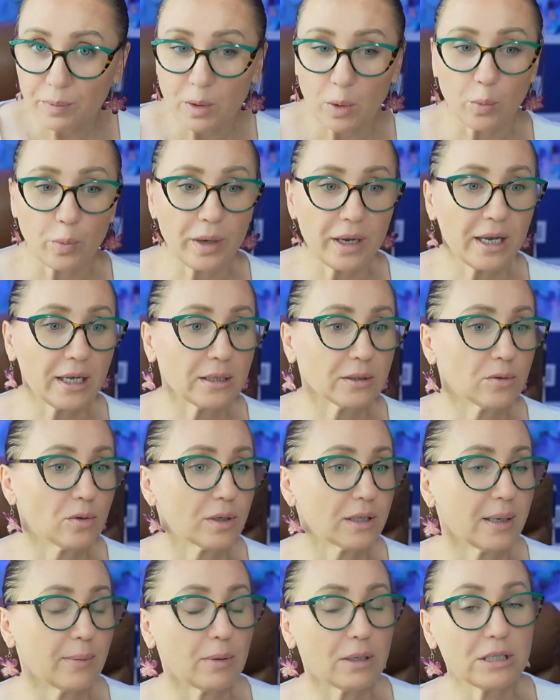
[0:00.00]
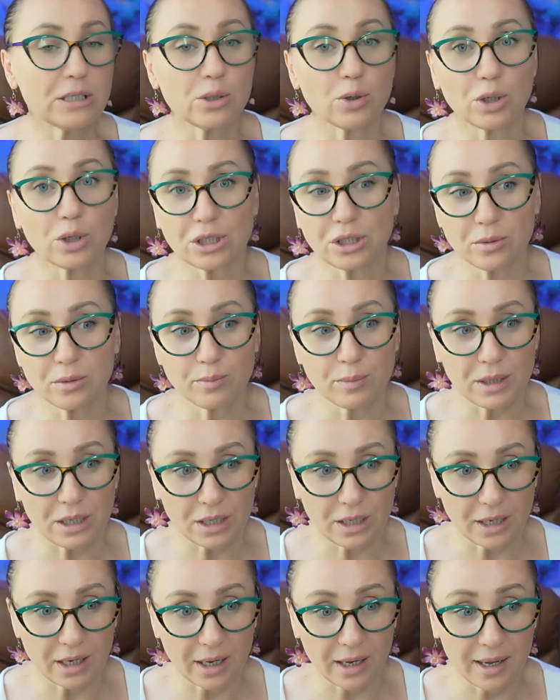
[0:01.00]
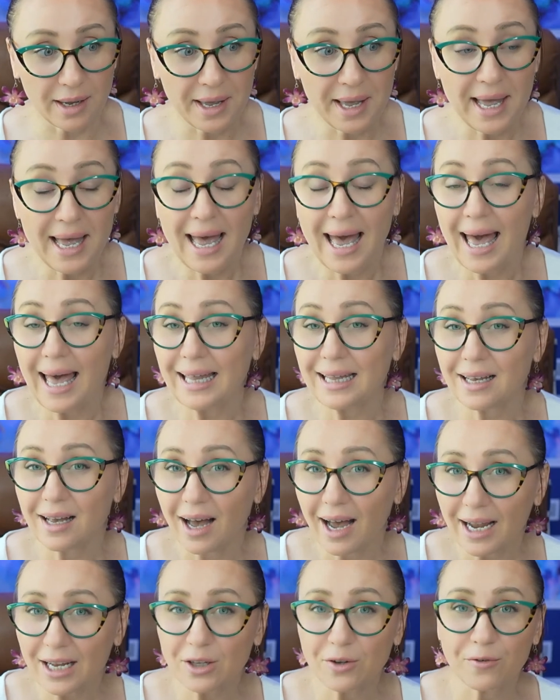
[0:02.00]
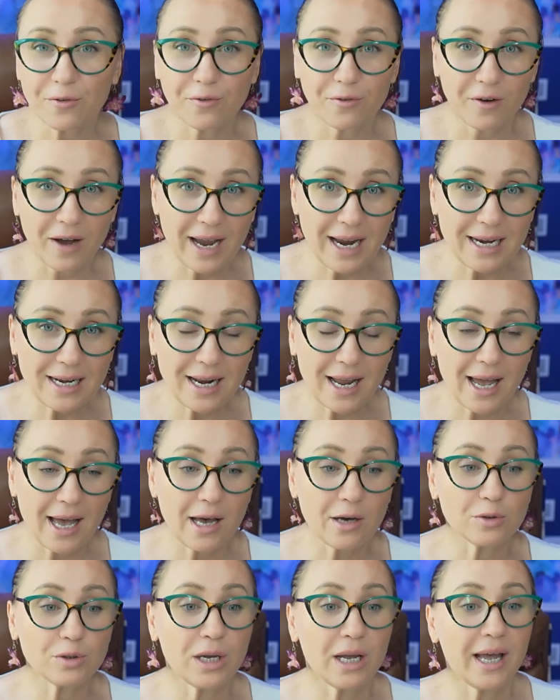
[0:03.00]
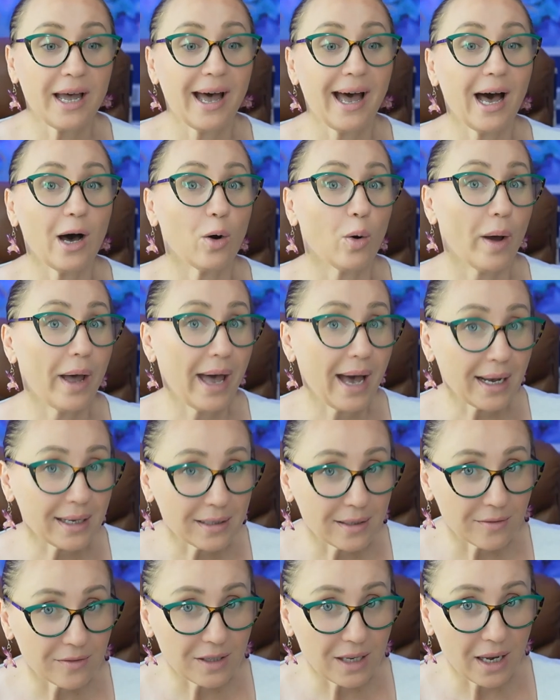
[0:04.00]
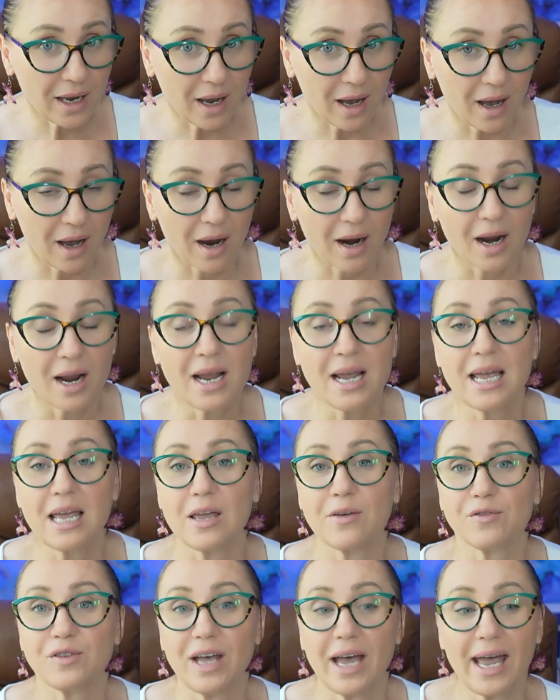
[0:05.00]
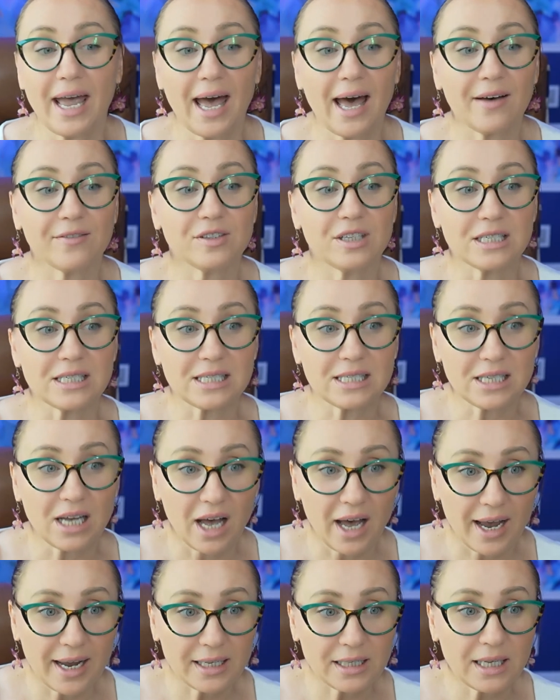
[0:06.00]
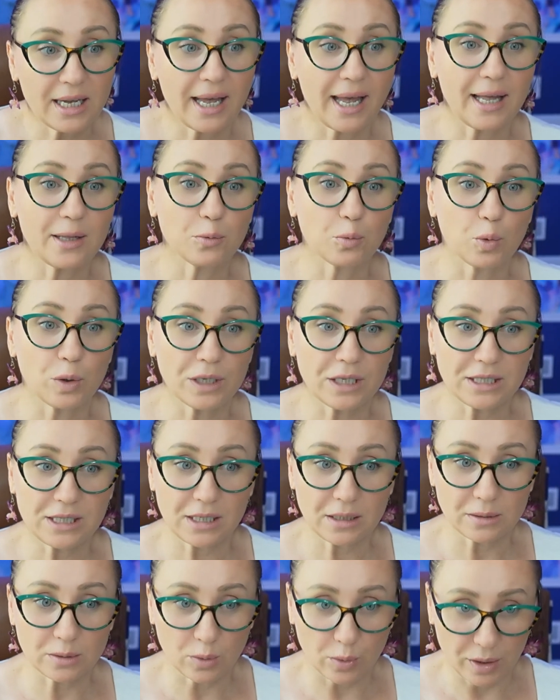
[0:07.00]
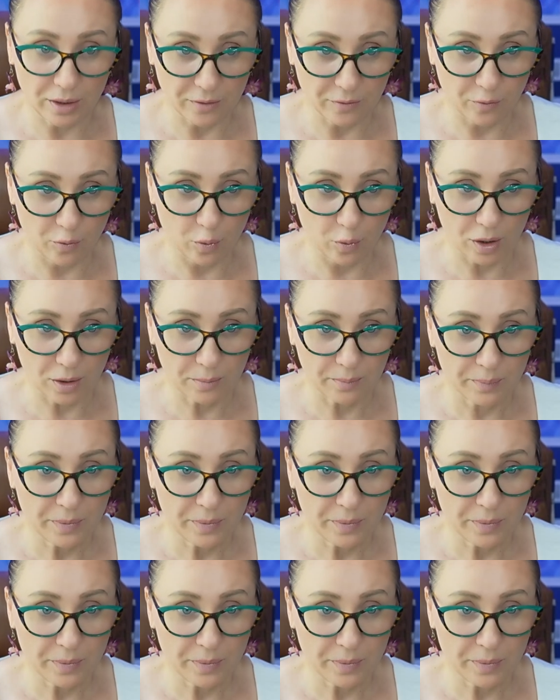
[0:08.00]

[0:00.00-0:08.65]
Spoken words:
We can look them on social media and kind of find out how active they are, if they have the site, and what are they looking for.